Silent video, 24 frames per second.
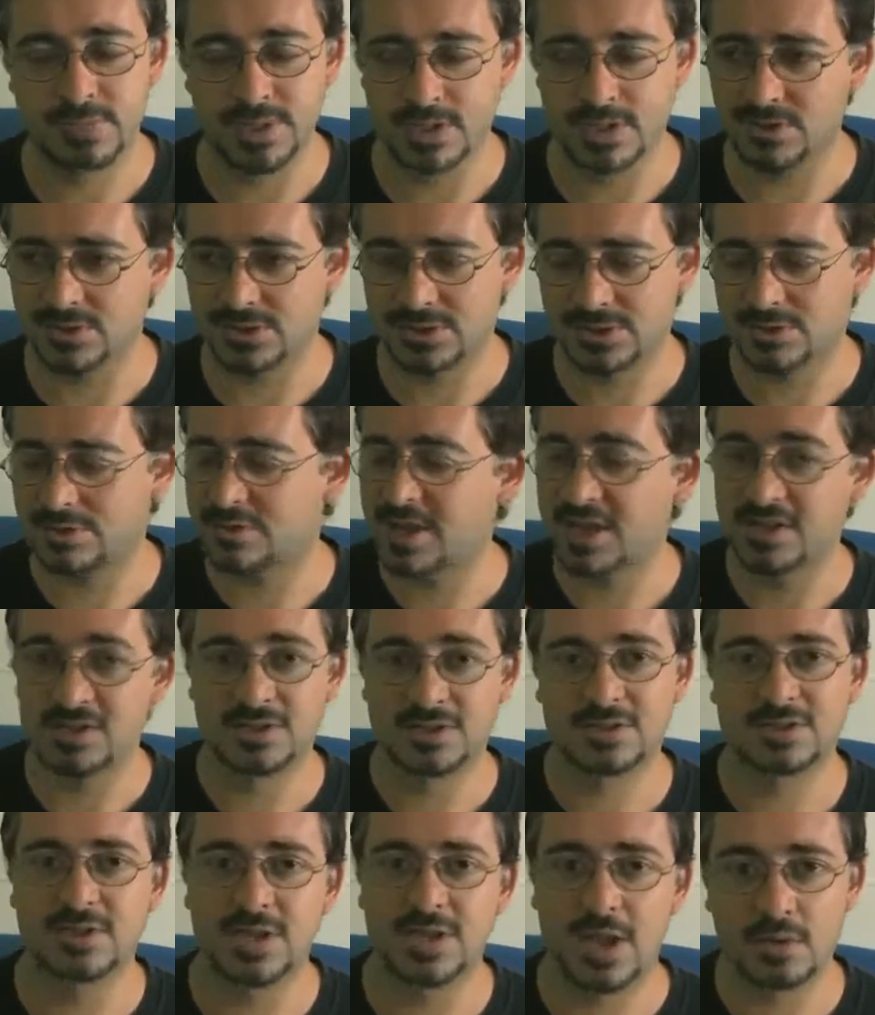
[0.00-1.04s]
Because
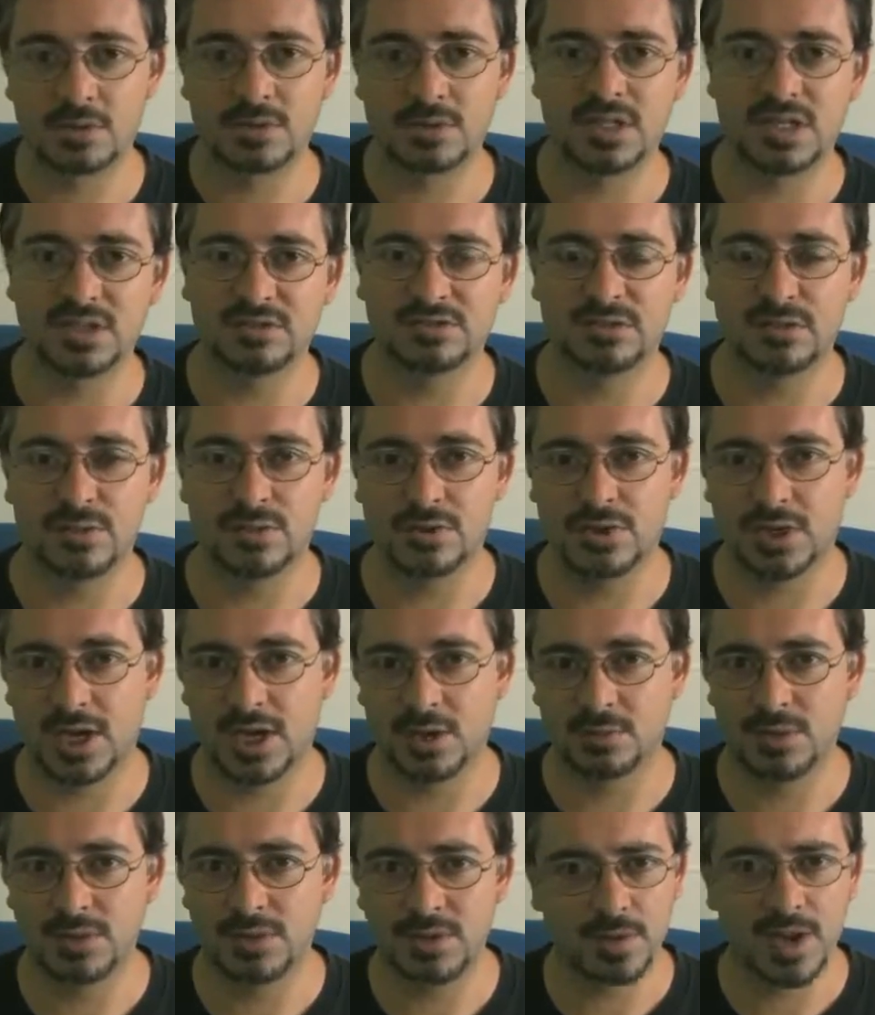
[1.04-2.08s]
that's the only food you
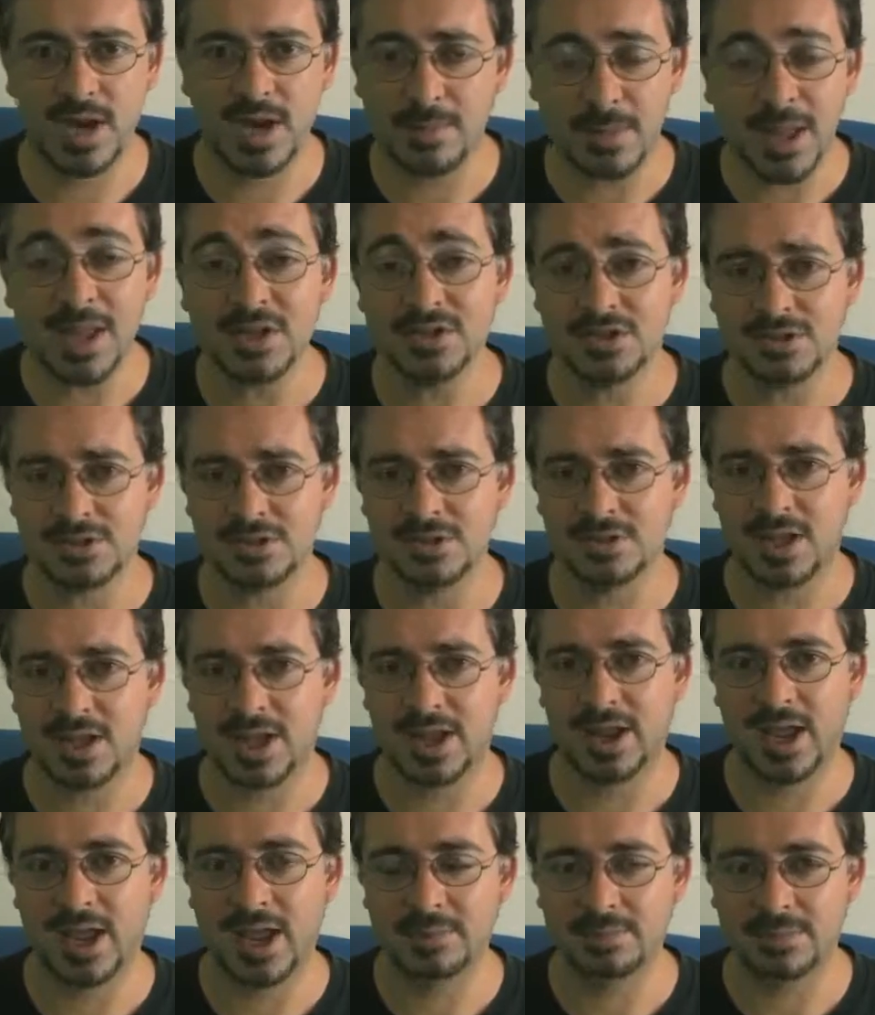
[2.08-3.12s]
had with you. And I imagine
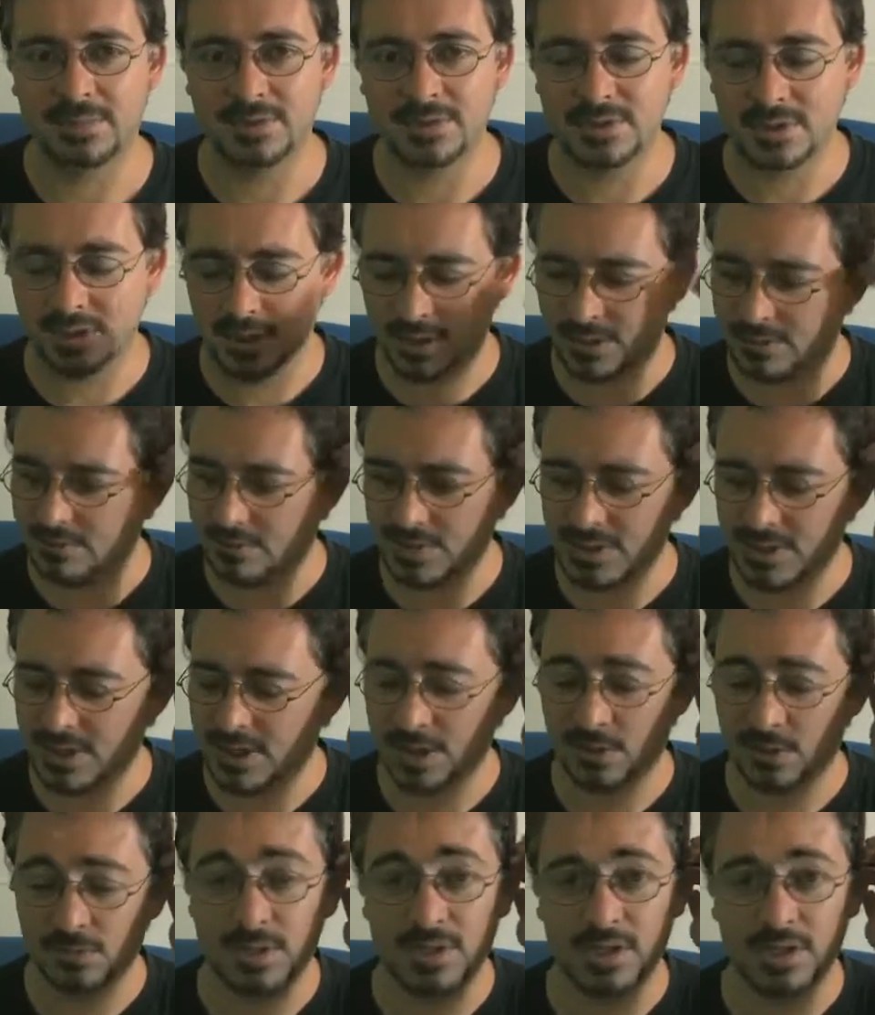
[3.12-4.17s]
that happened, when you
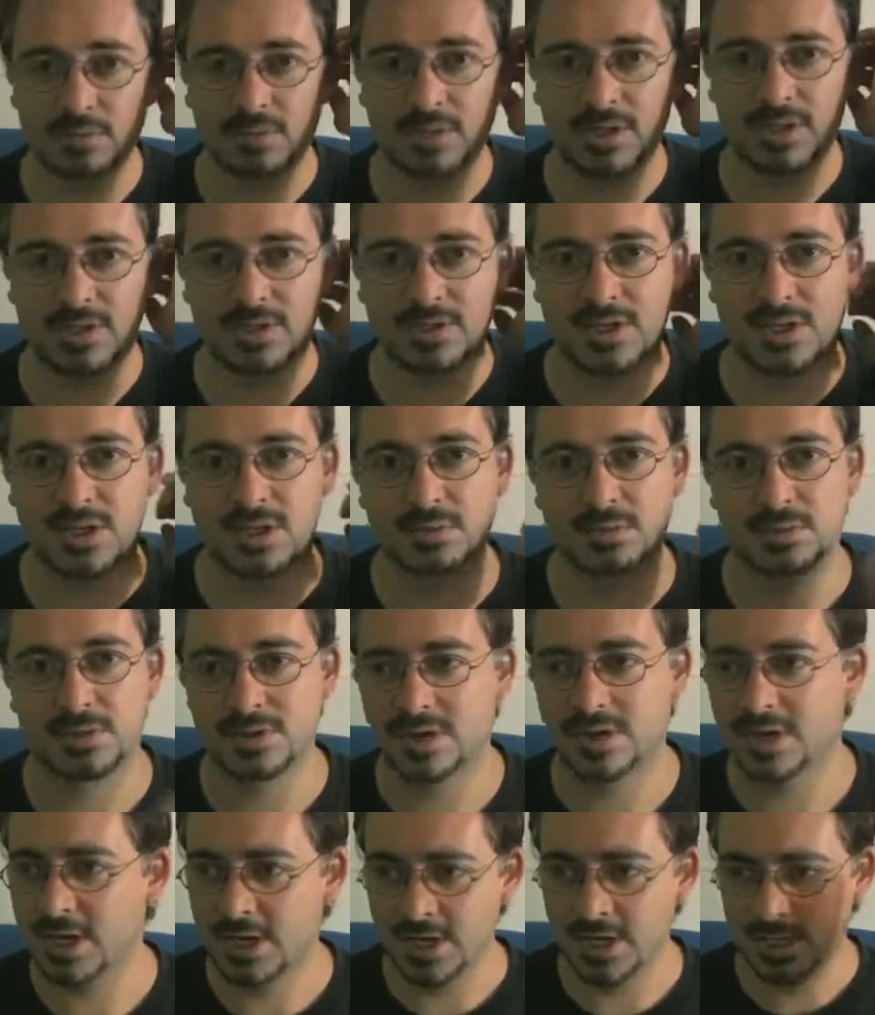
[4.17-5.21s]
get really, really
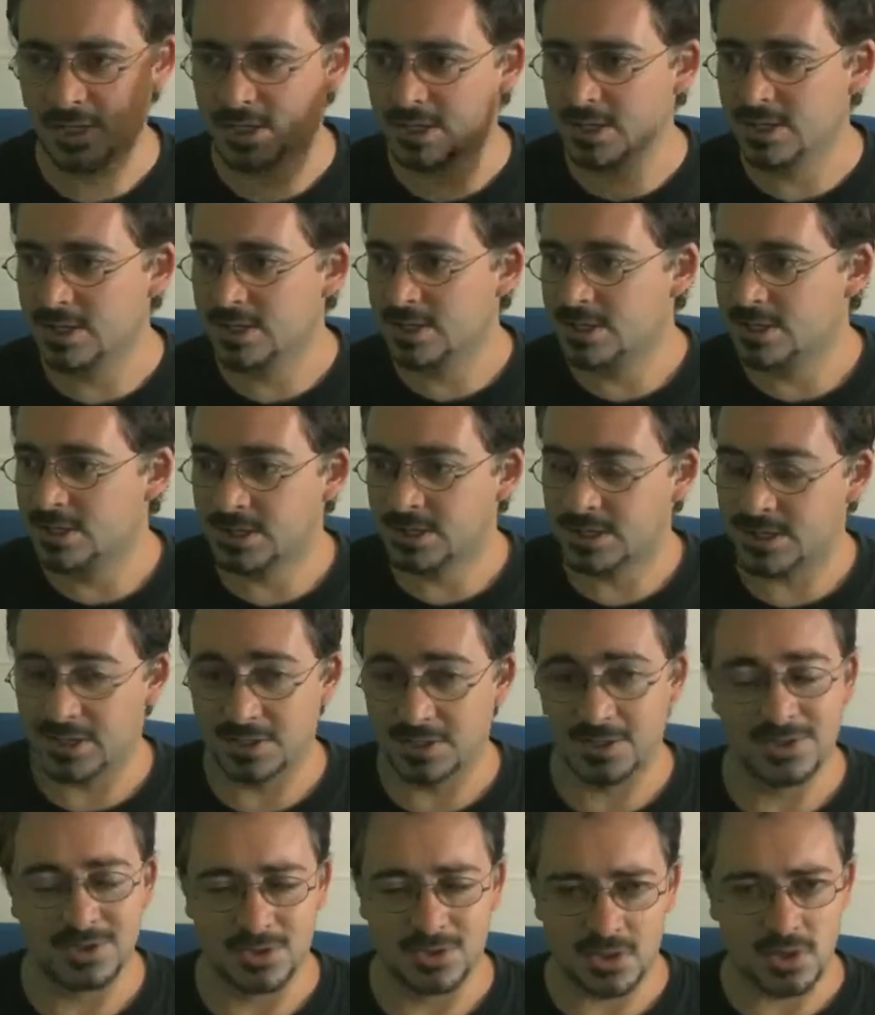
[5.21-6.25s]
desperate.
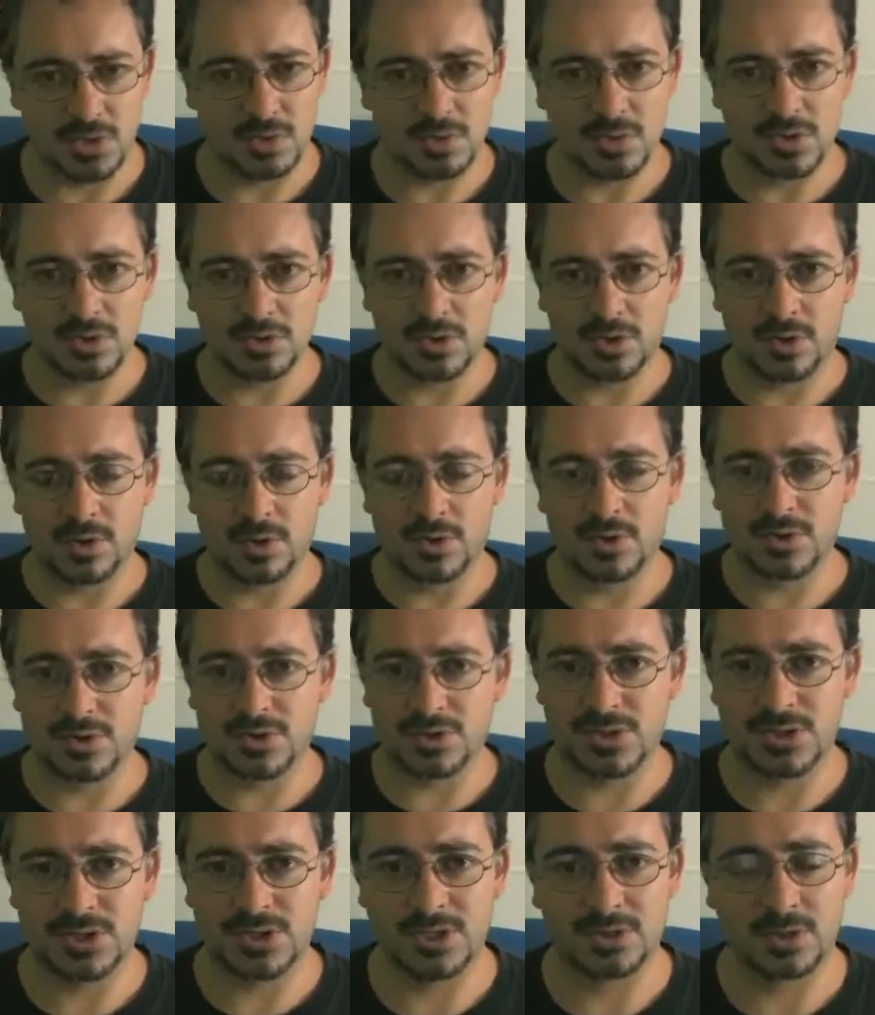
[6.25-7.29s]
It's you or the
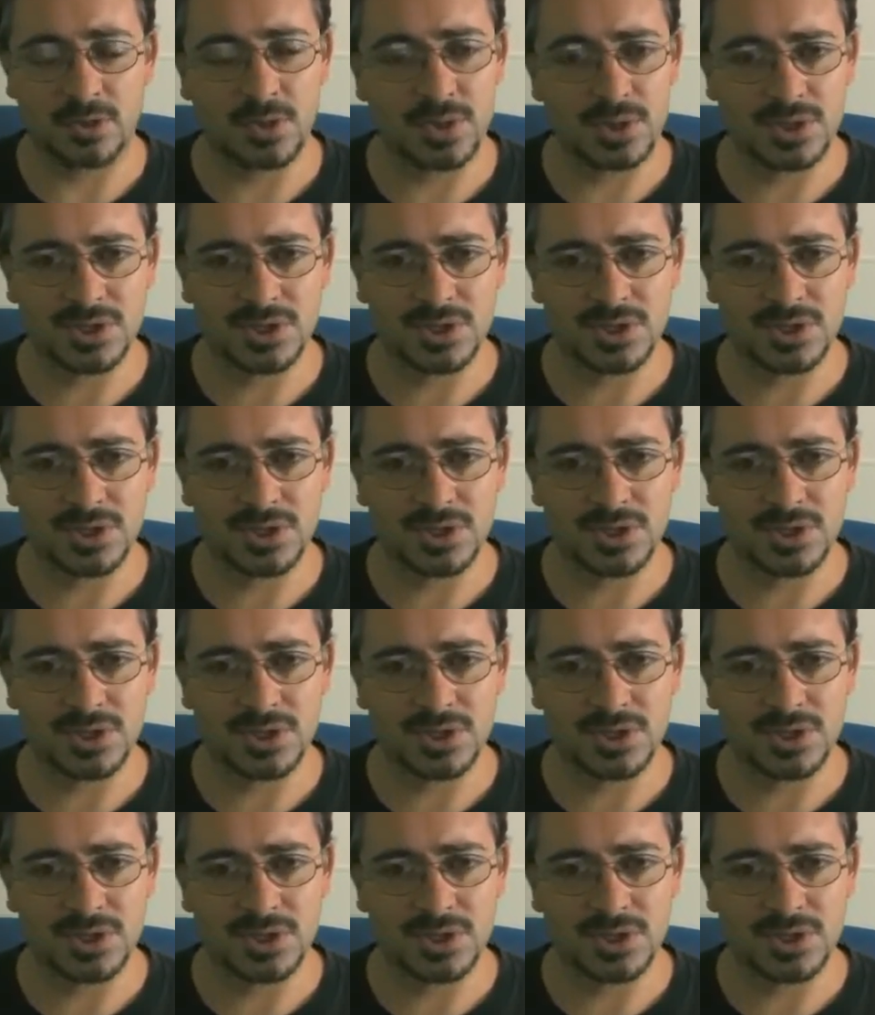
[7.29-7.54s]
horse, and the